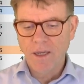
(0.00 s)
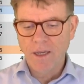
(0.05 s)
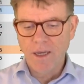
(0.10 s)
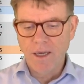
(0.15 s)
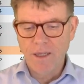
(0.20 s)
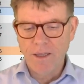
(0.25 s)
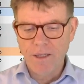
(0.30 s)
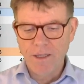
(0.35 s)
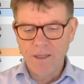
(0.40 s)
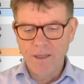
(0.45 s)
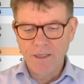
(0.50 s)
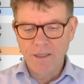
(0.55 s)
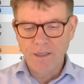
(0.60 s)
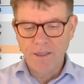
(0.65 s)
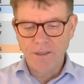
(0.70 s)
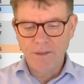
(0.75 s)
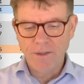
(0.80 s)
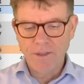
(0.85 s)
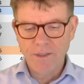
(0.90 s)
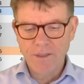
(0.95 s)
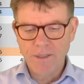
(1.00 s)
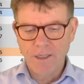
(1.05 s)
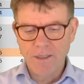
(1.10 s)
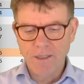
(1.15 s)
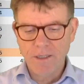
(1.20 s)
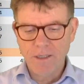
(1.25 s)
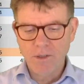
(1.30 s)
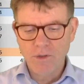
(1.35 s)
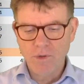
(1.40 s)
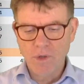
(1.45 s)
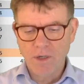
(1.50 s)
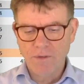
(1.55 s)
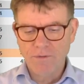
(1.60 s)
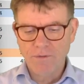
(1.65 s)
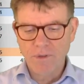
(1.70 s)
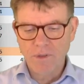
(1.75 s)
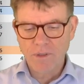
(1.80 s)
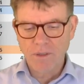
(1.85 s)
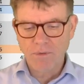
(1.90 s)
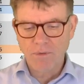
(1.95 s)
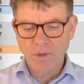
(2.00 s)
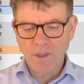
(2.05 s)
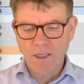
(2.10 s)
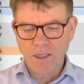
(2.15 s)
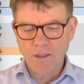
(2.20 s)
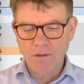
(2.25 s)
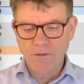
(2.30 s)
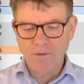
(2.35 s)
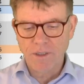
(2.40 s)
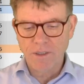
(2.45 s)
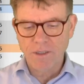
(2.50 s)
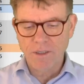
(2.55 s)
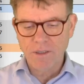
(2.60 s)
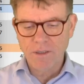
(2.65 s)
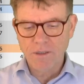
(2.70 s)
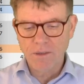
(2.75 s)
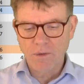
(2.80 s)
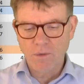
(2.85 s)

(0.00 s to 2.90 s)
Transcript: And in these add-ins you have several kinds of add-ins.